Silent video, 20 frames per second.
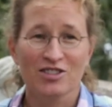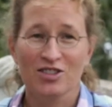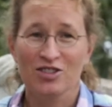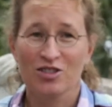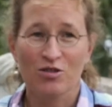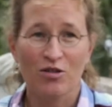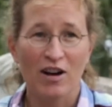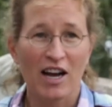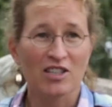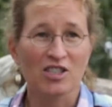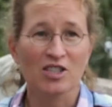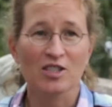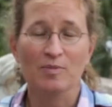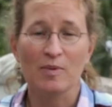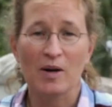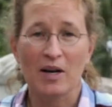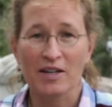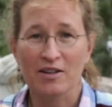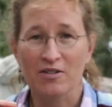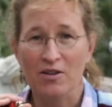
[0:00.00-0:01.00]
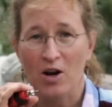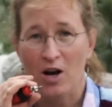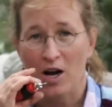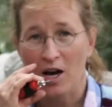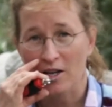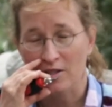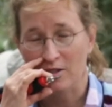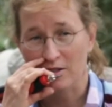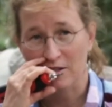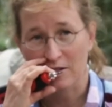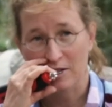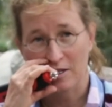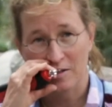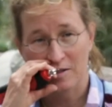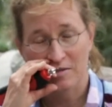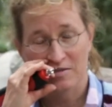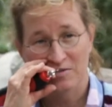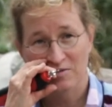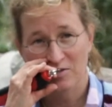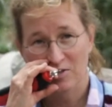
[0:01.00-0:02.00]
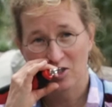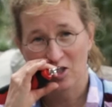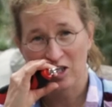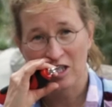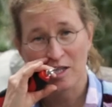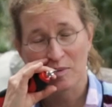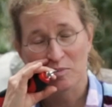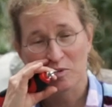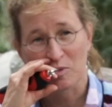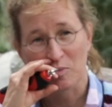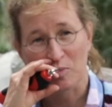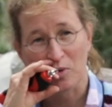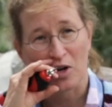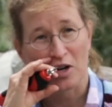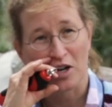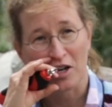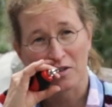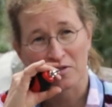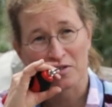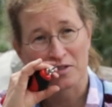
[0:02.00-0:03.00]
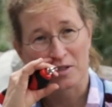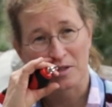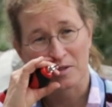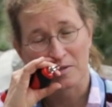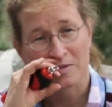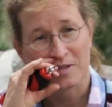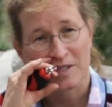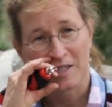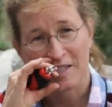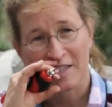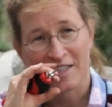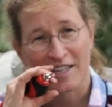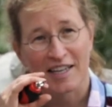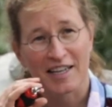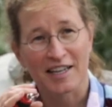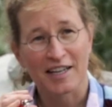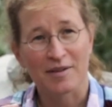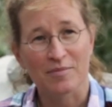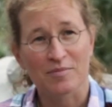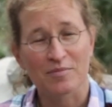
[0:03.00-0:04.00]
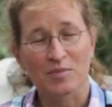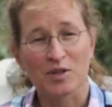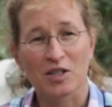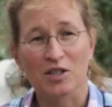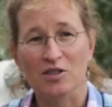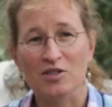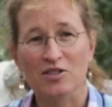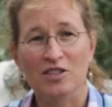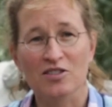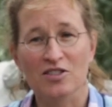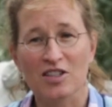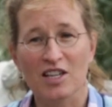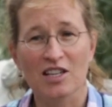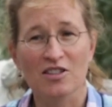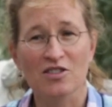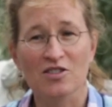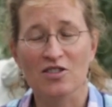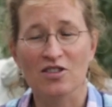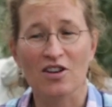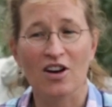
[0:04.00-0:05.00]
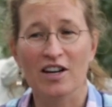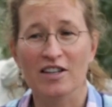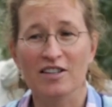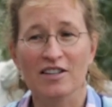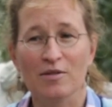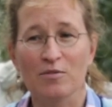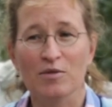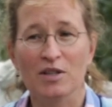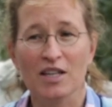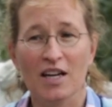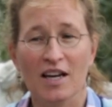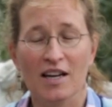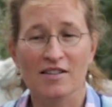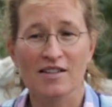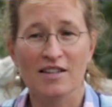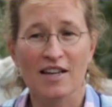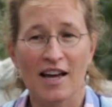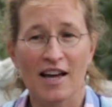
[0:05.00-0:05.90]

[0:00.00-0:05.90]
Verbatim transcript: scratched by grasses and sleep deprived and um, because this insight that we get in